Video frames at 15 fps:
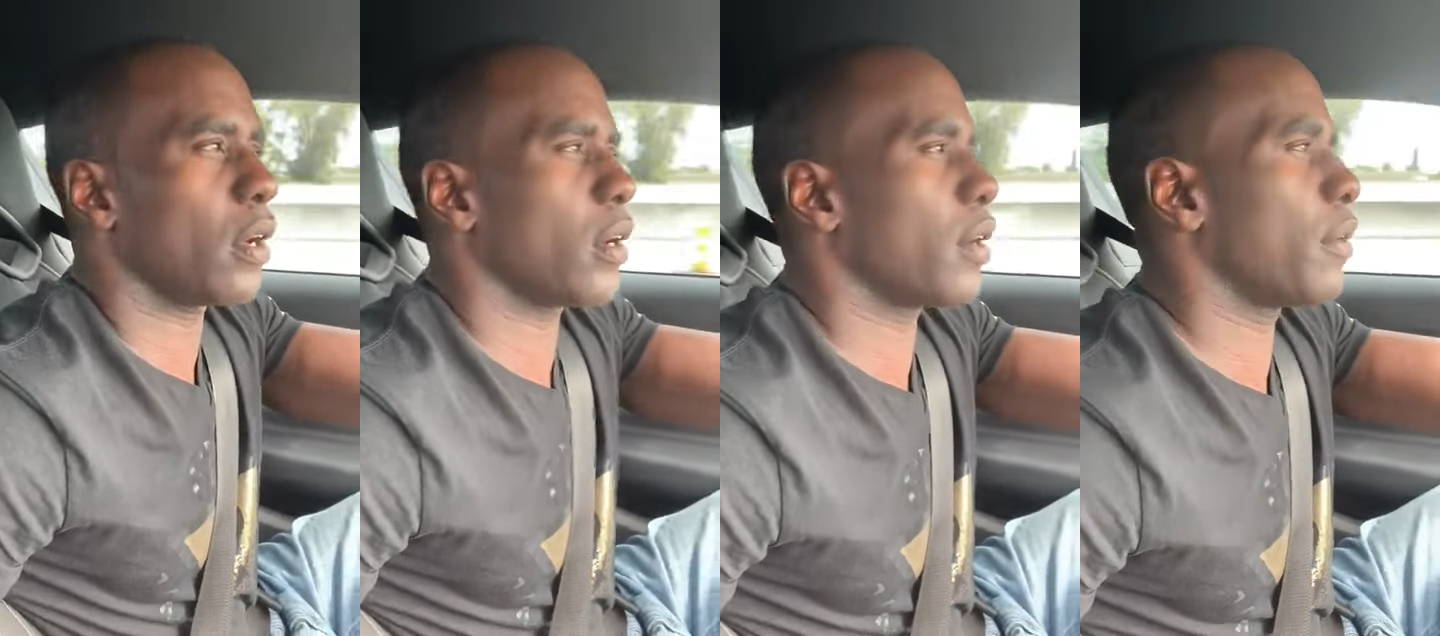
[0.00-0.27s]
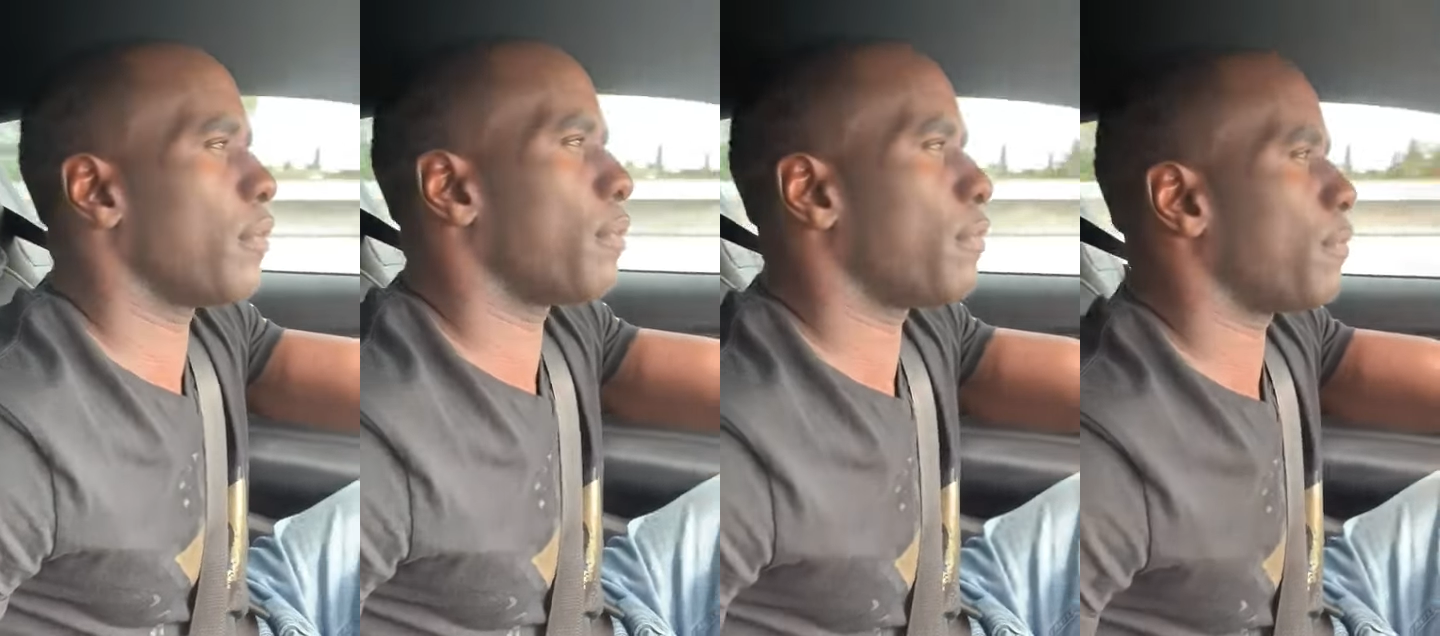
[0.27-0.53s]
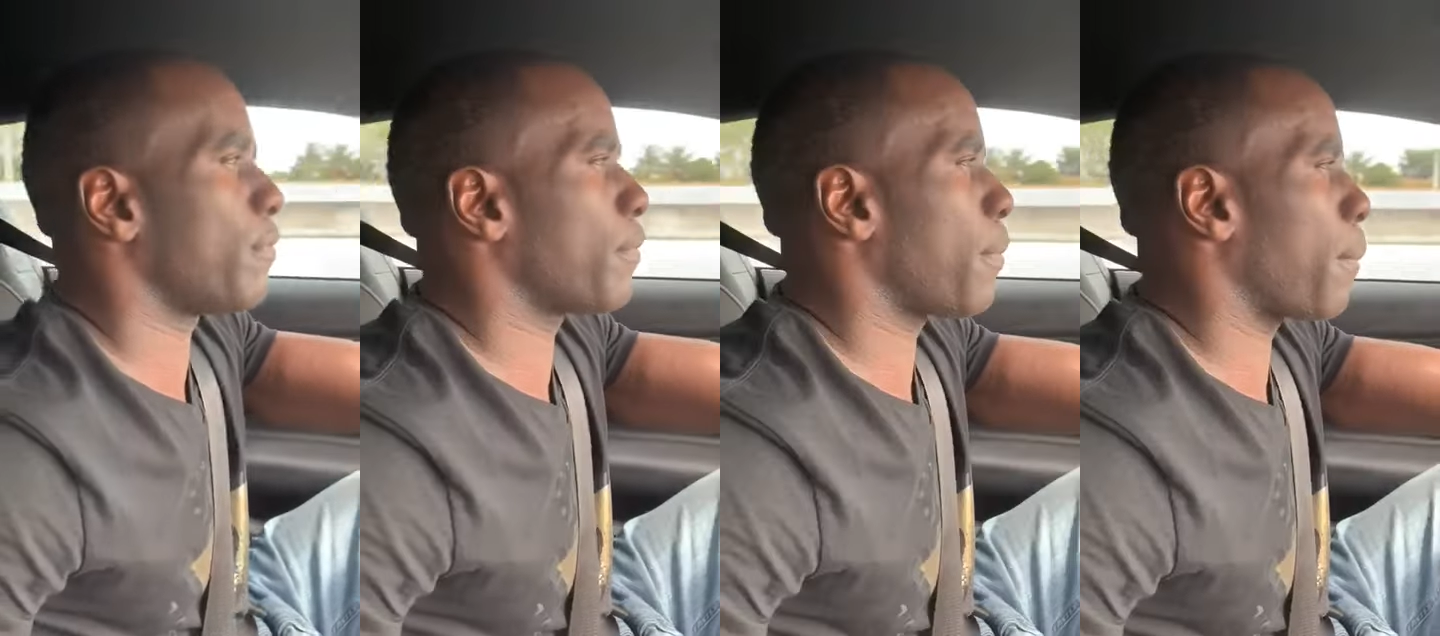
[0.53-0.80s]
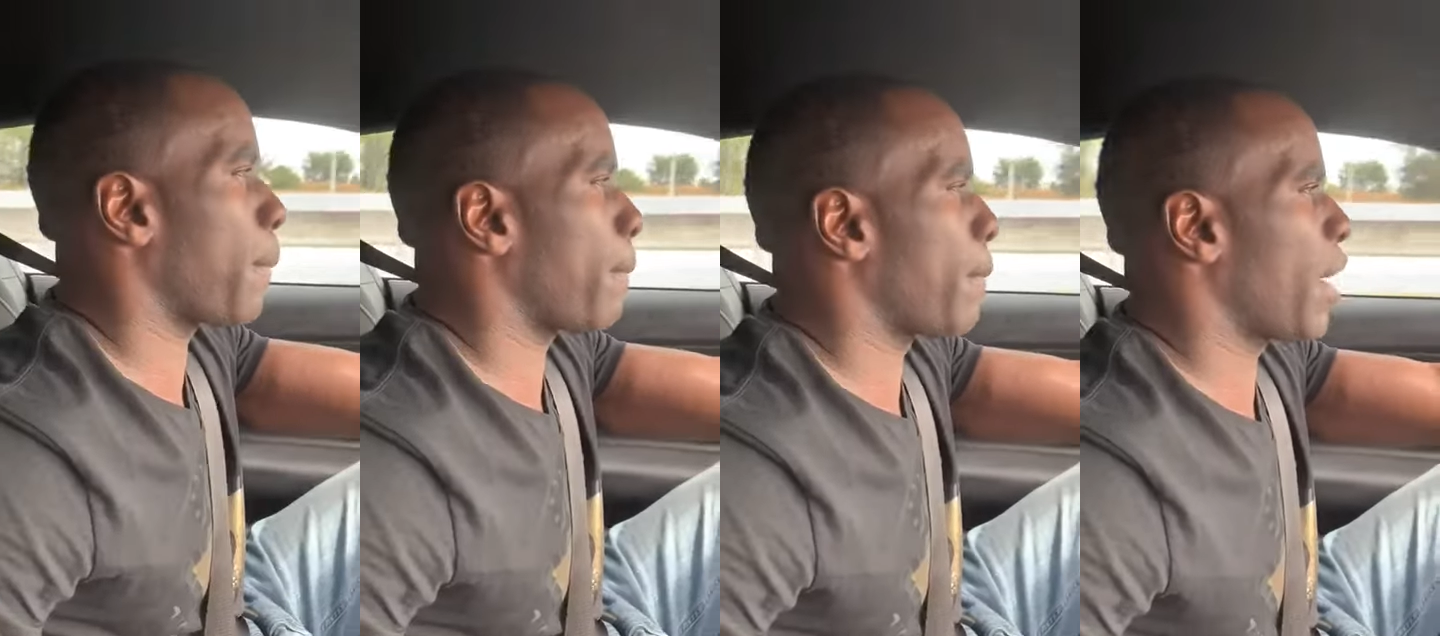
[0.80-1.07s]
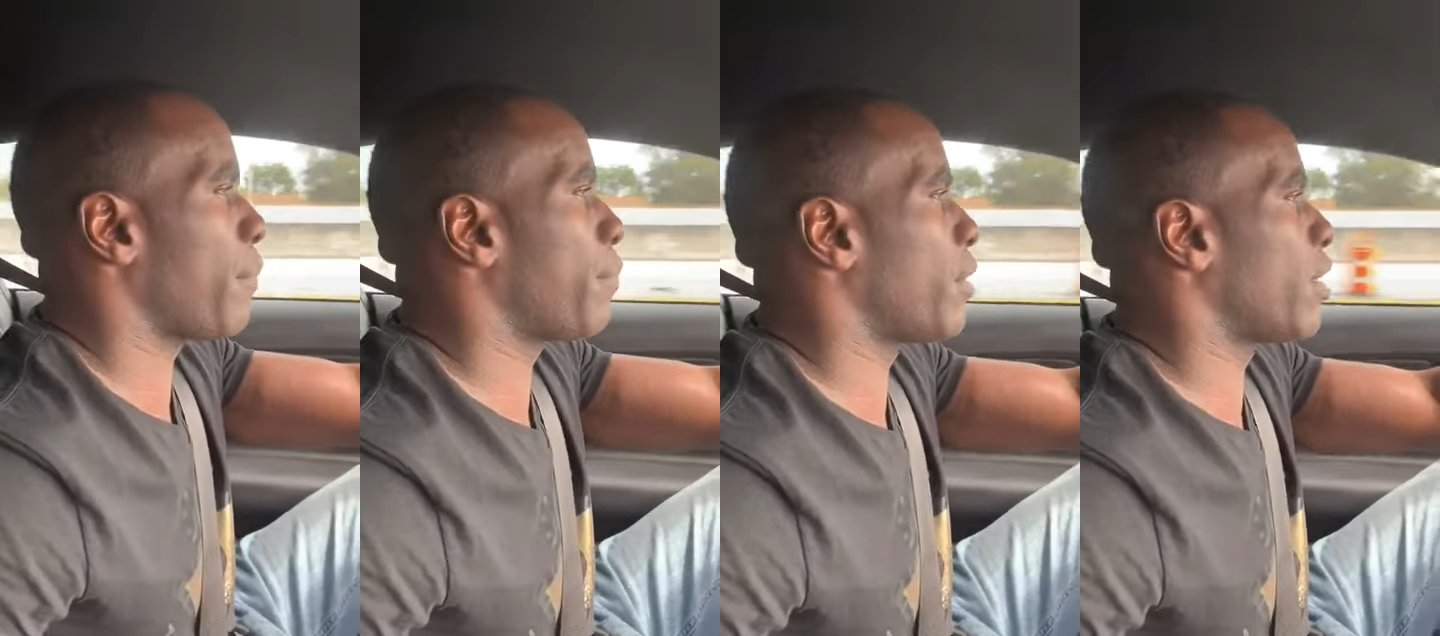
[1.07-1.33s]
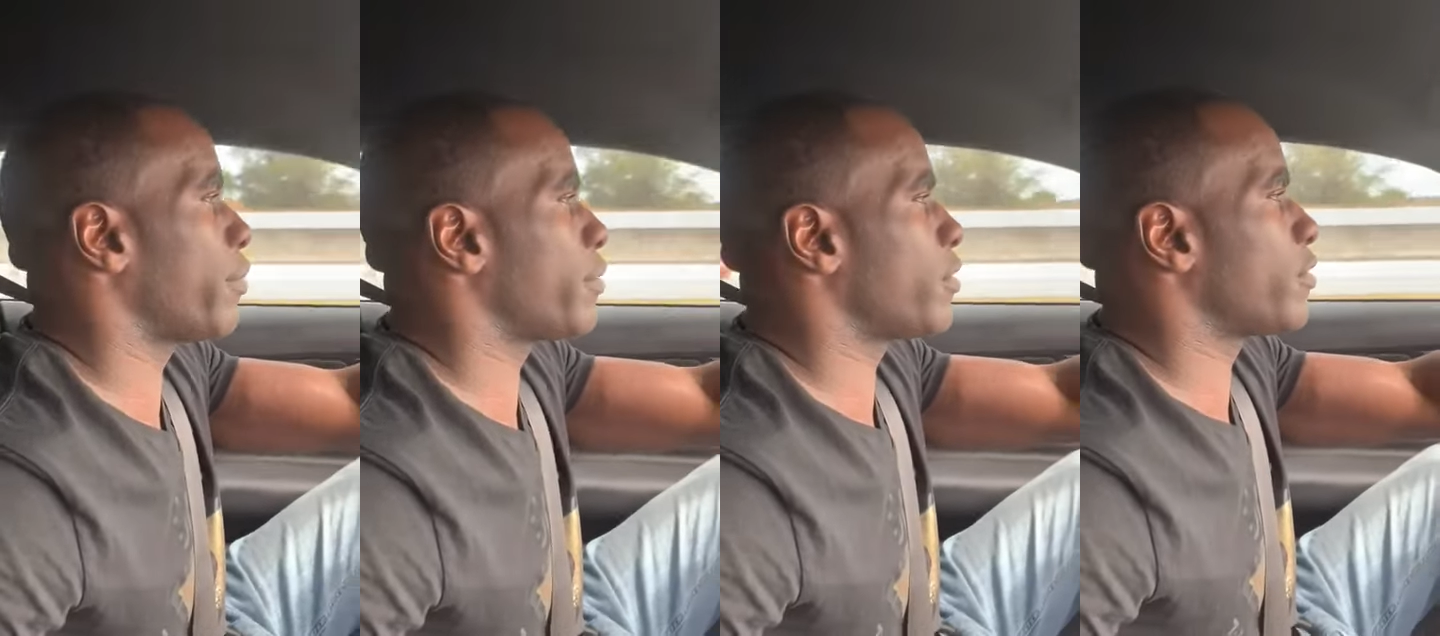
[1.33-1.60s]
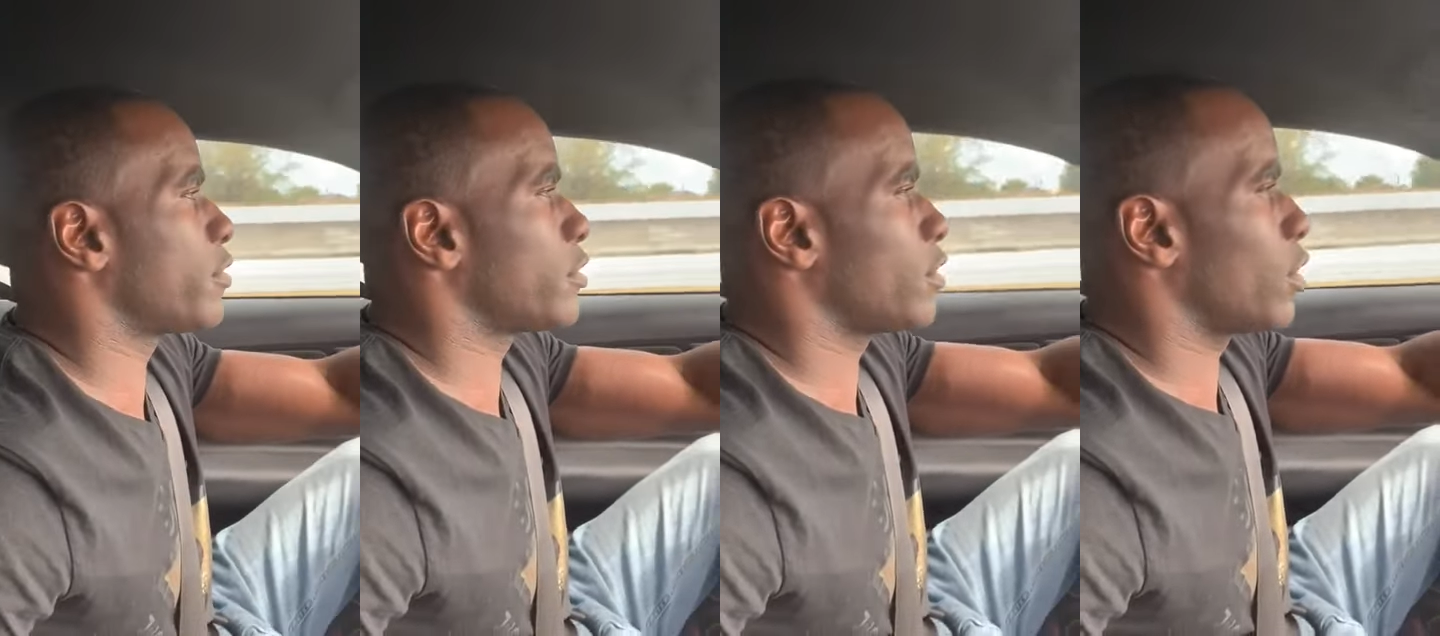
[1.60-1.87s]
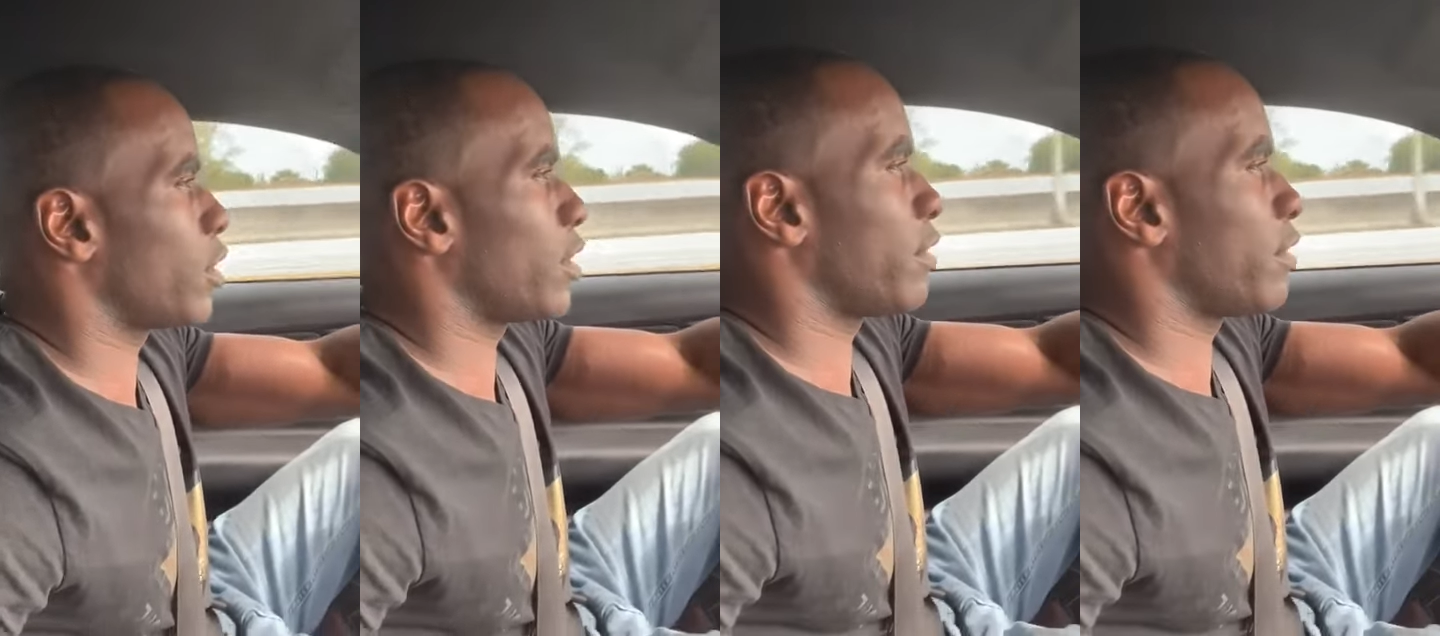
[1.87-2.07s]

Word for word: Um, my purpose for doing